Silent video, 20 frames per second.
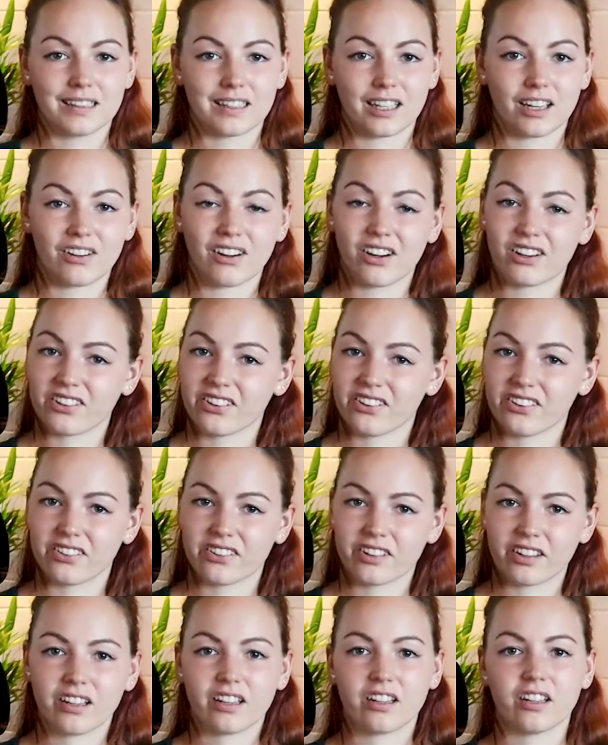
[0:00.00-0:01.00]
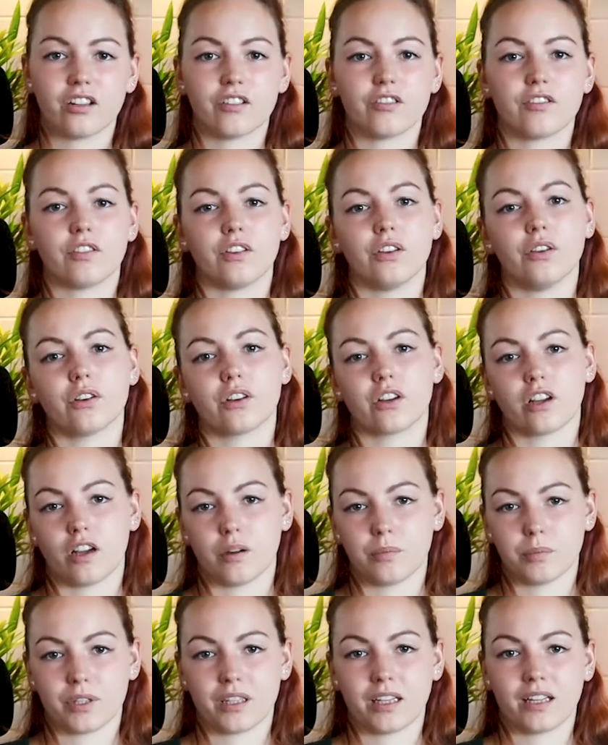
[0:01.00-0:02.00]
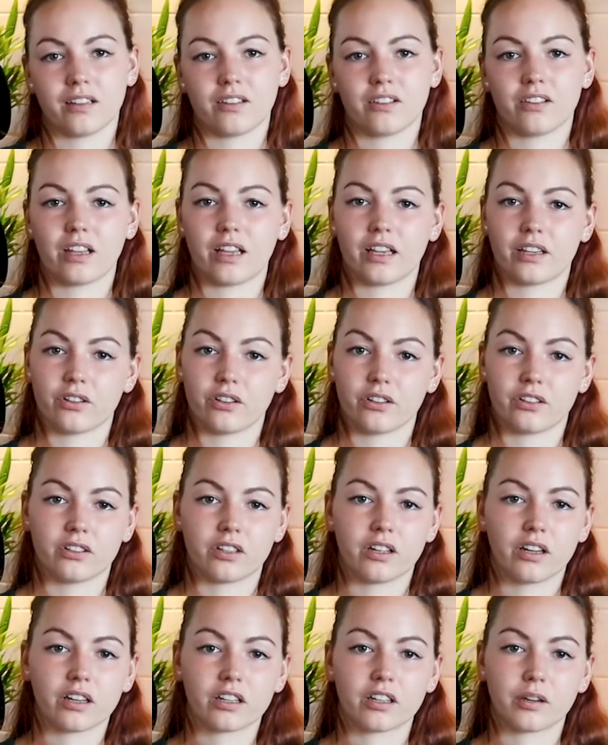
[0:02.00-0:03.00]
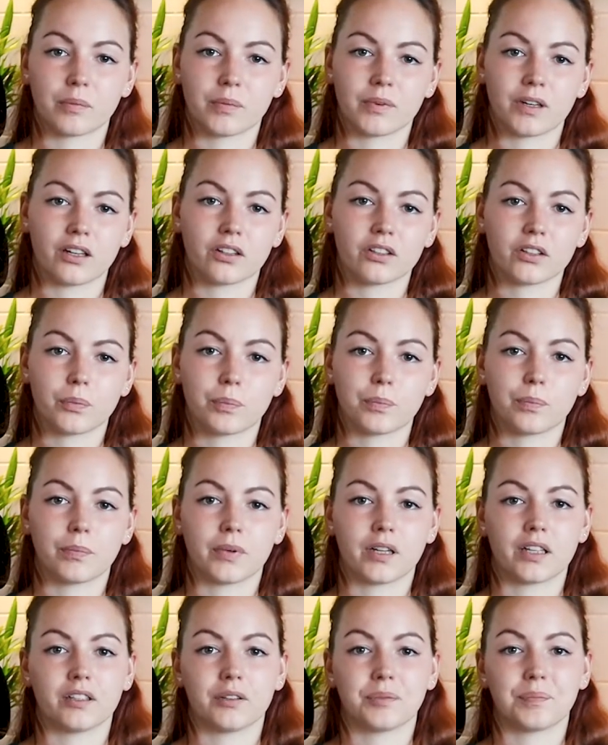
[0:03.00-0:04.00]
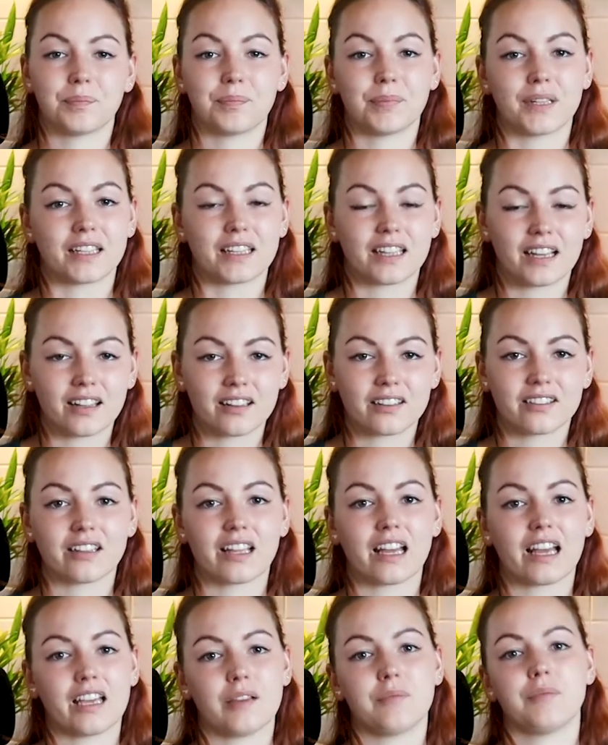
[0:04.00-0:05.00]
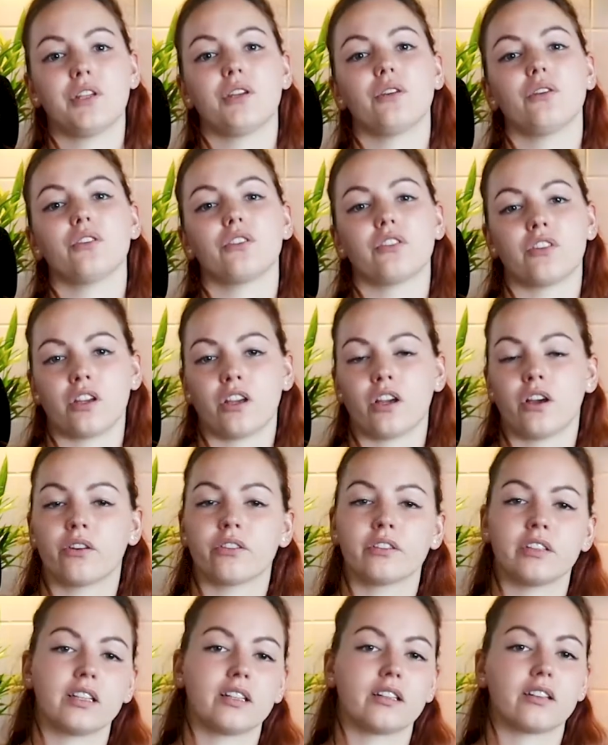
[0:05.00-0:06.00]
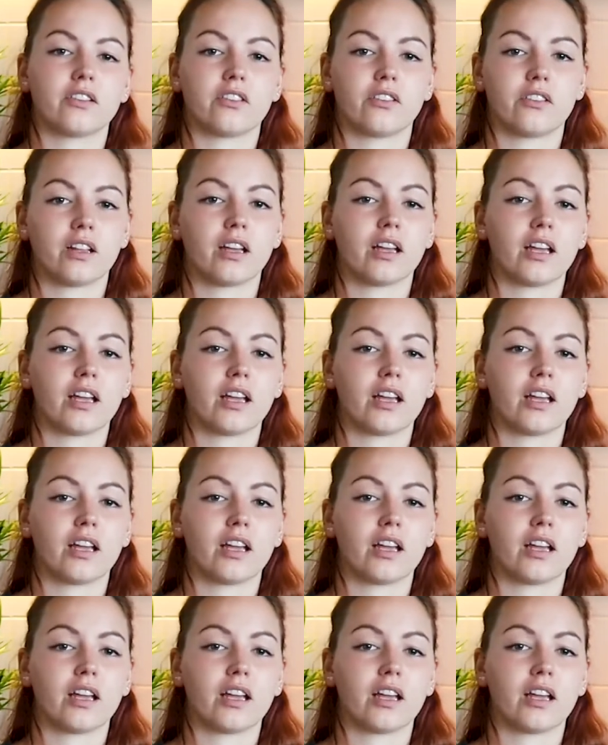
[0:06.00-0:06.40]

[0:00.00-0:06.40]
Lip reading: There are still a few components I could talk about, but because I'm using only this